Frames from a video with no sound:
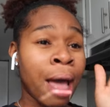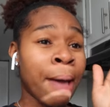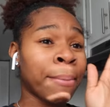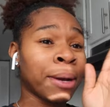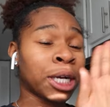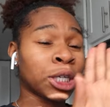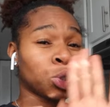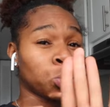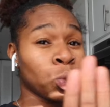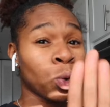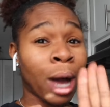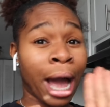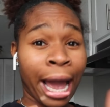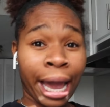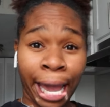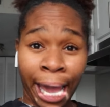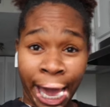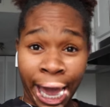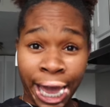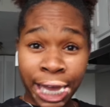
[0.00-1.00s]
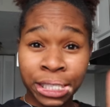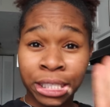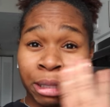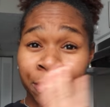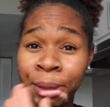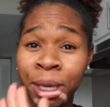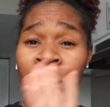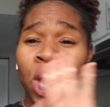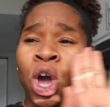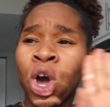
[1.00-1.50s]
Because who got gas
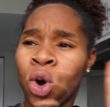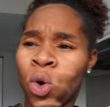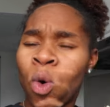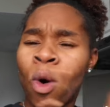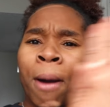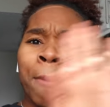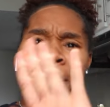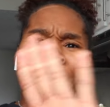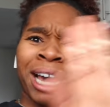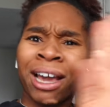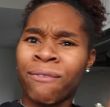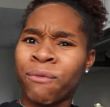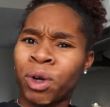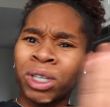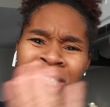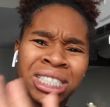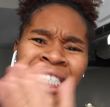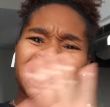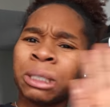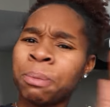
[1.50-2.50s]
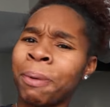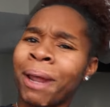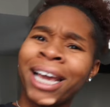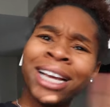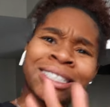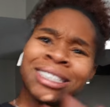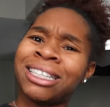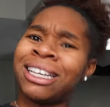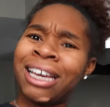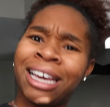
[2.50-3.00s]
to be going back and forth to these
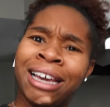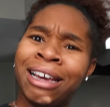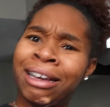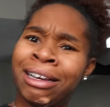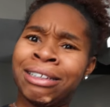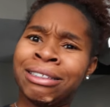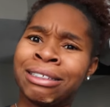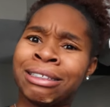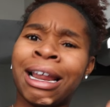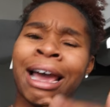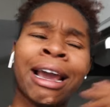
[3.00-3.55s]
places?